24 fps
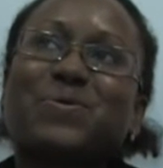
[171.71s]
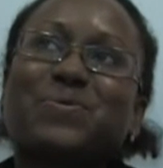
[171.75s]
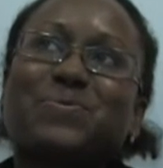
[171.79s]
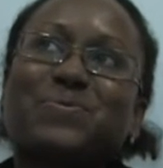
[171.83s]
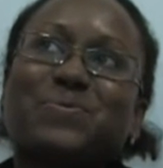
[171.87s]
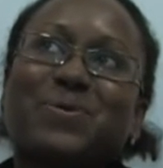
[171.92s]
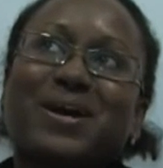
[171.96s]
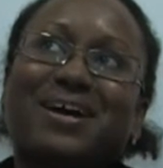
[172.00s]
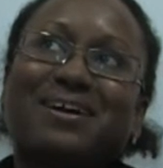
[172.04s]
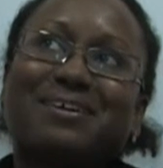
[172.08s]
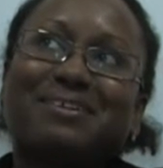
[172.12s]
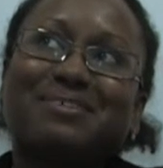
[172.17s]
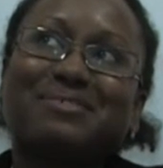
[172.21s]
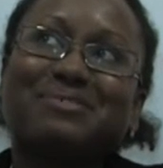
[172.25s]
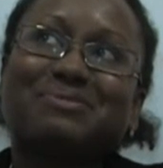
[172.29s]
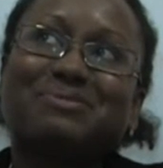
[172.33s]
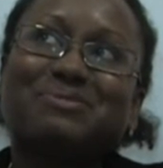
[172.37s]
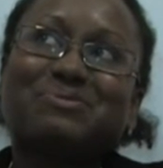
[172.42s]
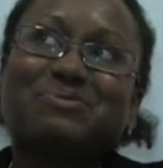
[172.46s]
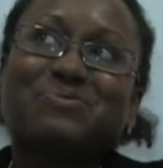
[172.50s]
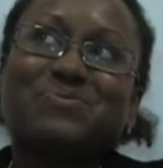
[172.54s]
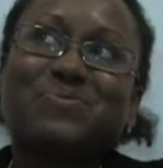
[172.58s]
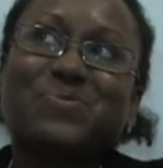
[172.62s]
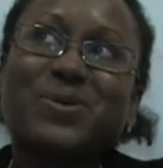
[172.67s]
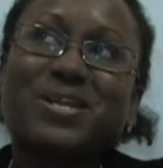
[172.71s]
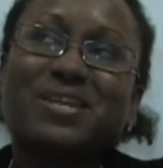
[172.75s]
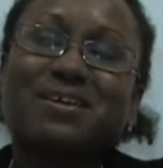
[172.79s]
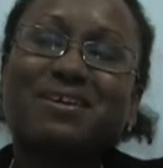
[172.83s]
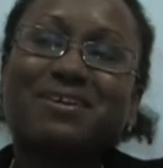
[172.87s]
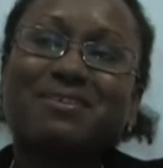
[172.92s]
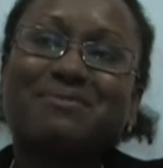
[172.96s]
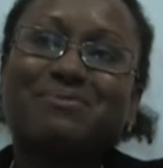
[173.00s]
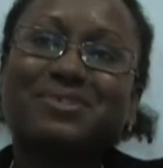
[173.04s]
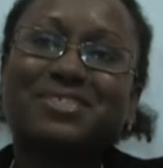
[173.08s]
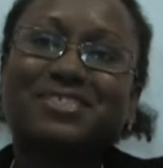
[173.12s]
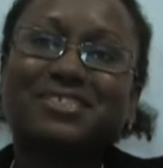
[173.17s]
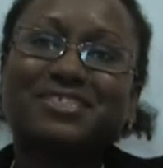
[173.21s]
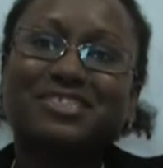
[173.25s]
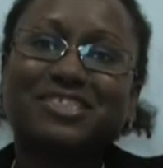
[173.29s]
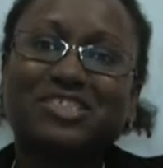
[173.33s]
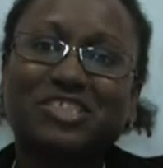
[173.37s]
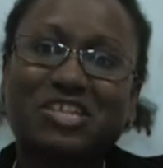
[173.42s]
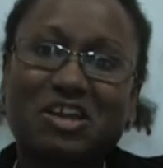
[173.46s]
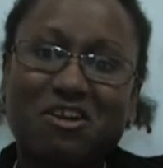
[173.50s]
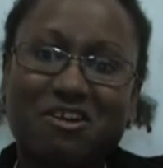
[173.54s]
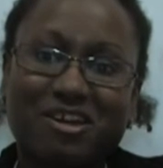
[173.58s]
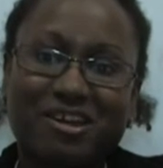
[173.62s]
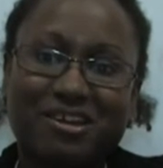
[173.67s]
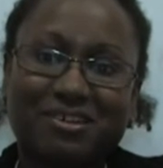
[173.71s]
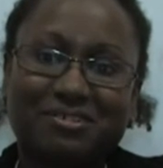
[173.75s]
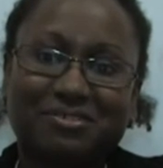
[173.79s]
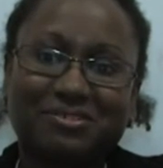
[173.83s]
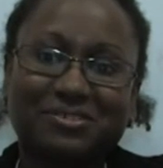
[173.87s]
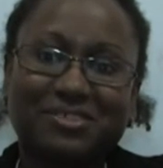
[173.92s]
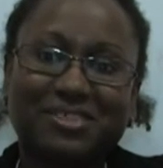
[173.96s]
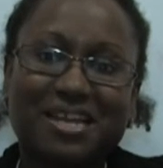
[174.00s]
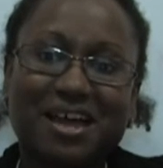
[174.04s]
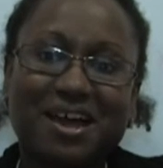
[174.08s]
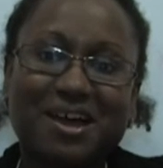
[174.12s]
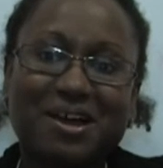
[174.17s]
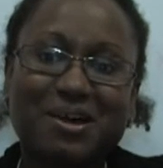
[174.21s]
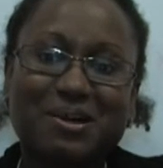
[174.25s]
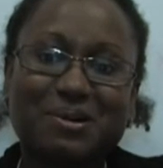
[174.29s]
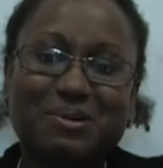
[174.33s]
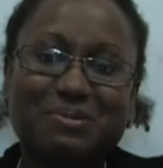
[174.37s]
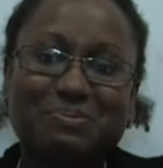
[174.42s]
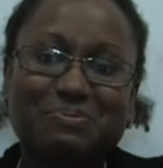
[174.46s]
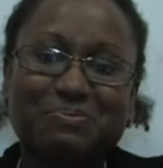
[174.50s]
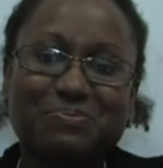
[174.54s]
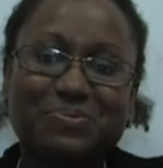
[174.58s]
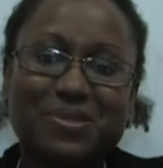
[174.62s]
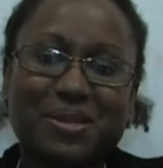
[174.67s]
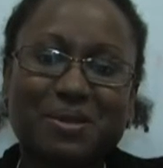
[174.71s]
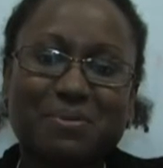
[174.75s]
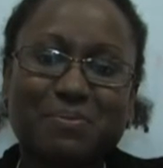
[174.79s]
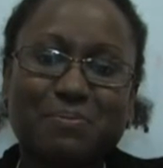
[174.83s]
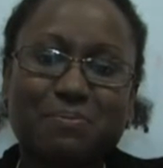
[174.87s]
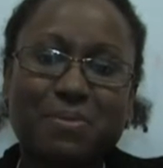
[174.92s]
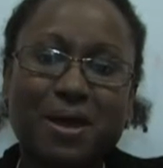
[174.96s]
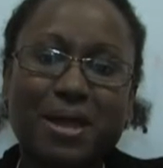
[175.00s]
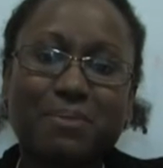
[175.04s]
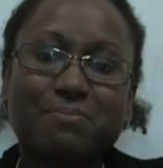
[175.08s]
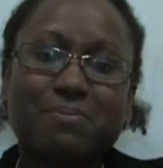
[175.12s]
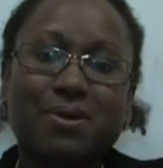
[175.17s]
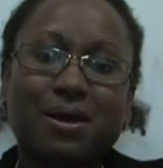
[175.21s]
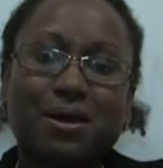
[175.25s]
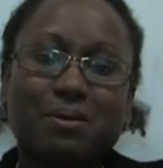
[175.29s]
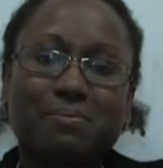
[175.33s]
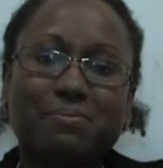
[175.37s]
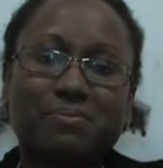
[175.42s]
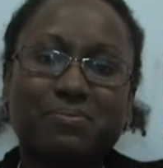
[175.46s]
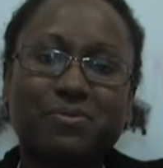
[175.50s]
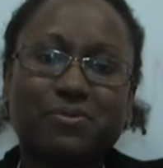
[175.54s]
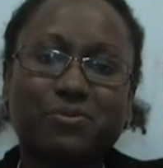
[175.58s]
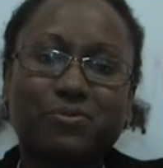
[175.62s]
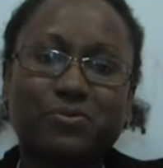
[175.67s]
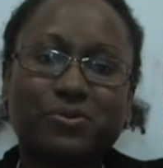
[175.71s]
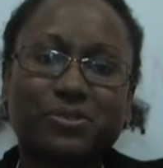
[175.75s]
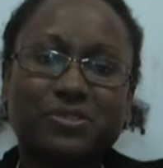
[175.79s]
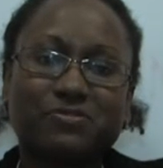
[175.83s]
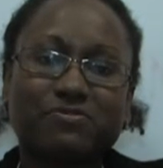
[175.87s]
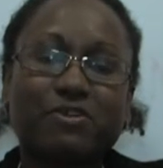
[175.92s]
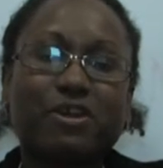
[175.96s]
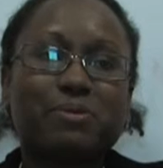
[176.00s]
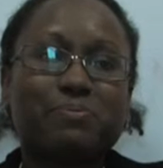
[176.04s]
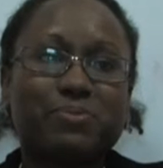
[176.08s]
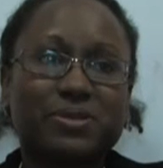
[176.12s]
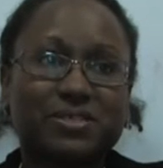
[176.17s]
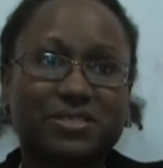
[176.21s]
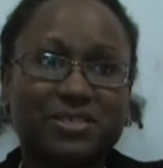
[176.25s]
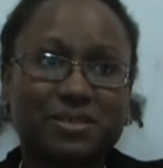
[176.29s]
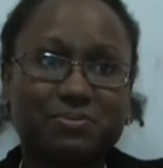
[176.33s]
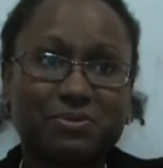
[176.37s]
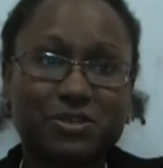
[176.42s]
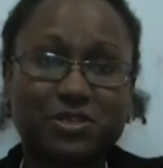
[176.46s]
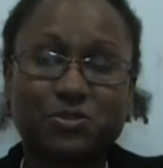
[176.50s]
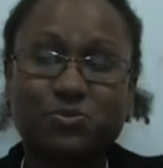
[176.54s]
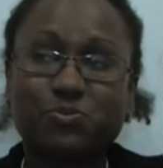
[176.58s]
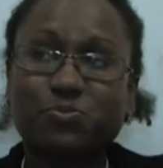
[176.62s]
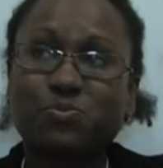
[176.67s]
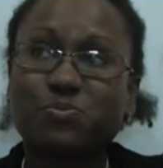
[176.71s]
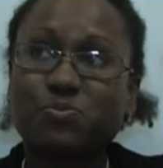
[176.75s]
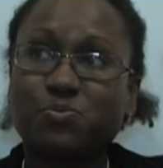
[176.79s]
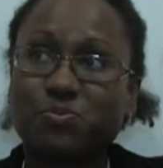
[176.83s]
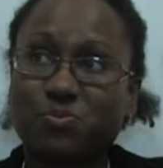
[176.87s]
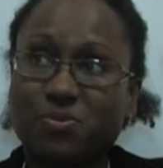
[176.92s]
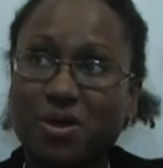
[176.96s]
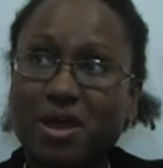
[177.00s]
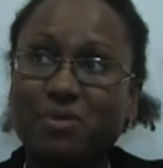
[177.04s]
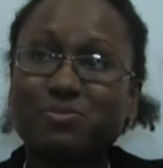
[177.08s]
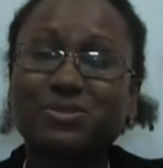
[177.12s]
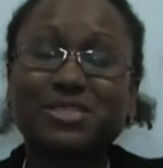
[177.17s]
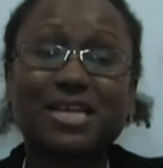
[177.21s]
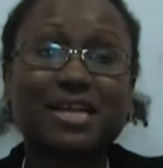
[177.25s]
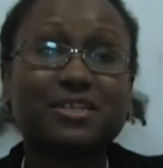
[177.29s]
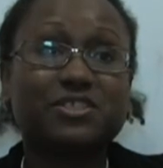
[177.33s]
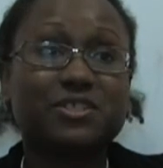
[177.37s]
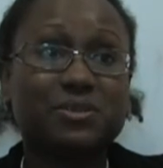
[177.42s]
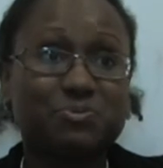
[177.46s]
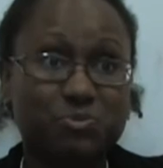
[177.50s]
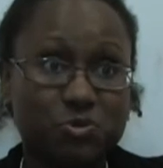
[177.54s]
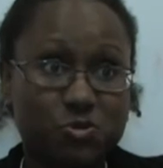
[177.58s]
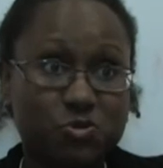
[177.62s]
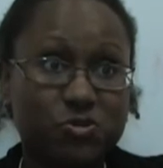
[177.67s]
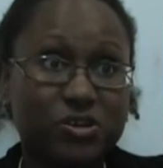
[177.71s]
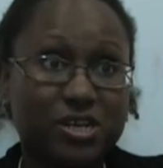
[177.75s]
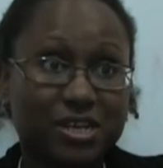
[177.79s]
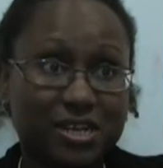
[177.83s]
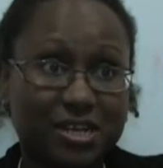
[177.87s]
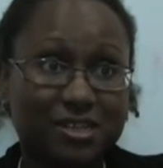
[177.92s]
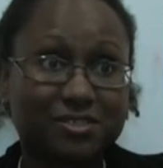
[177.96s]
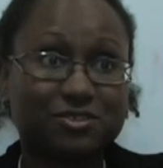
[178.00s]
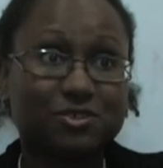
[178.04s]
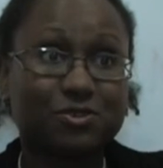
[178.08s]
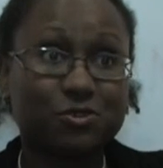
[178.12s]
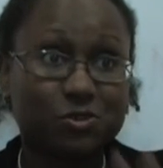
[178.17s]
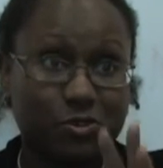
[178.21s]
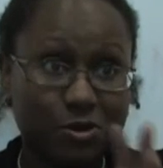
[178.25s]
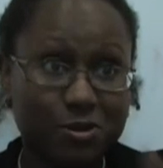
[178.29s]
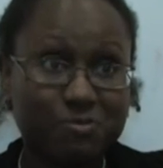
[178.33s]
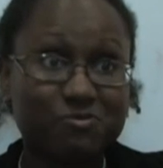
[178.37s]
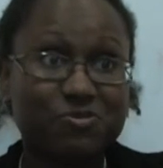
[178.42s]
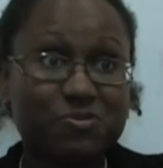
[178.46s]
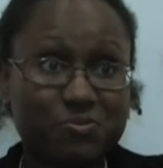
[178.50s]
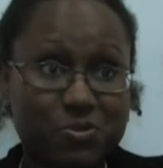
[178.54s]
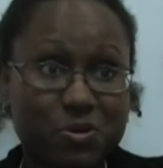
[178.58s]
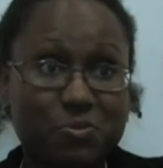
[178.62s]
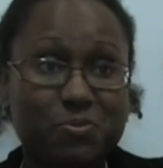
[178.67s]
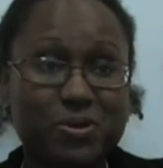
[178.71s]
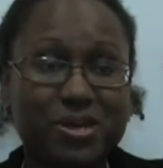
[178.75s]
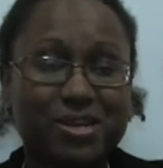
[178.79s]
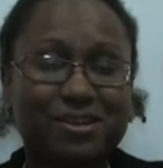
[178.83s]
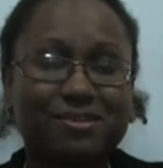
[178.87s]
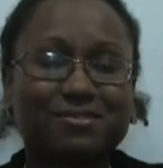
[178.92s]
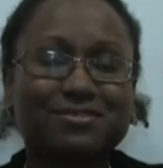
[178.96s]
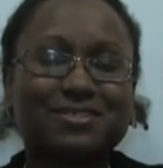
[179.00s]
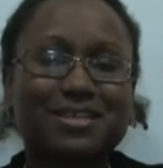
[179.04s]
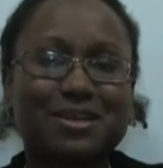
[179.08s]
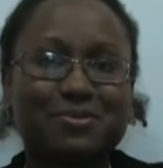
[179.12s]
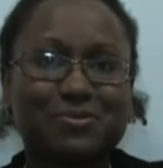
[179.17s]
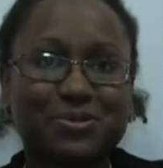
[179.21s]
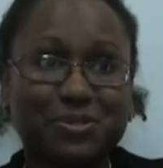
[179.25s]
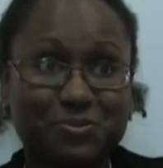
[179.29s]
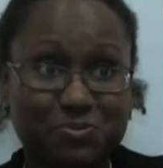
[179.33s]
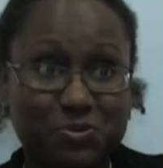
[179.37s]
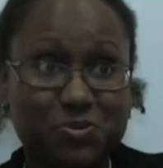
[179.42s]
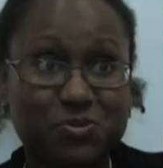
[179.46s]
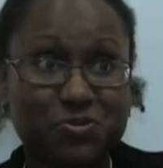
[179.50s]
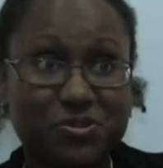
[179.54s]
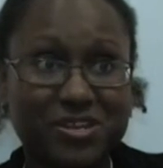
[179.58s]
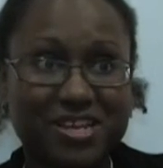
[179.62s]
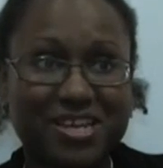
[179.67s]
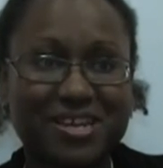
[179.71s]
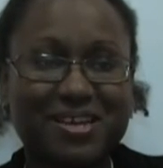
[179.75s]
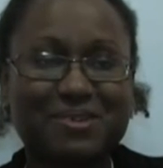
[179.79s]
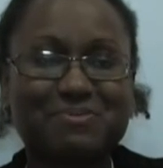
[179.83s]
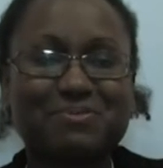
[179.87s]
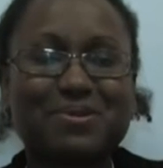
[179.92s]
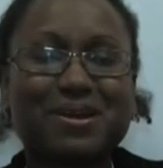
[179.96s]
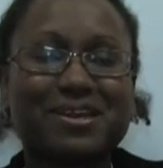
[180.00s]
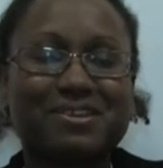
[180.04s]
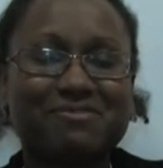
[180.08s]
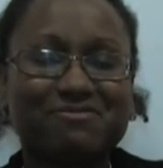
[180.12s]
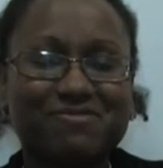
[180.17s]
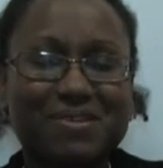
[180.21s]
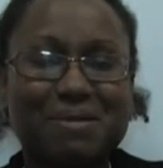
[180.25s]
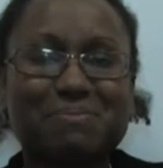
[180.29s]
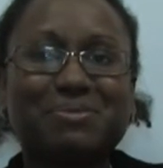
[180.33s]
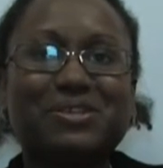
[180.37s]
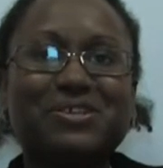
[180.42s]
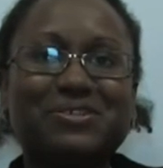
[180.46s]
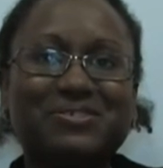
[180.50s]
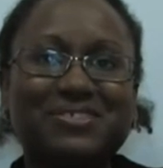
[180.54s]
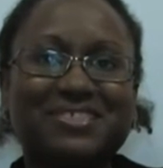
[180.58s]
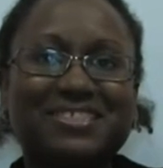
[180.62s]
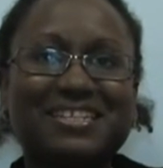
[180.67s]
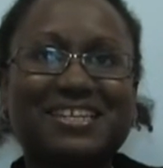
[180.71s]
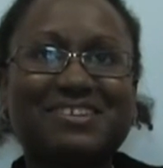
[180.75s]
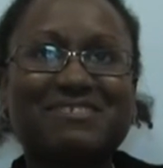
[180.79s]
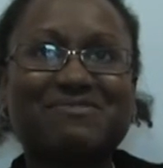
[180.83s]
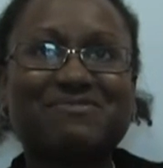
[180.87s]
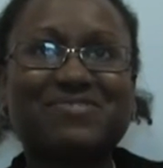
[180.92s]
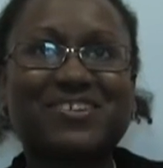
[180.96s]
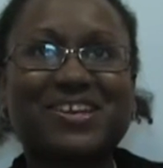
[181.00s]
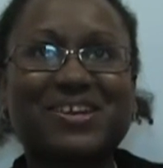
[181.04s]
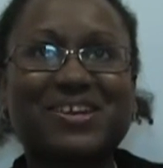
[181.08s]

Well, when I was a child, my mum was very busy because I was actually born in London. Although I'm from Barbados, I was born here. My family used to live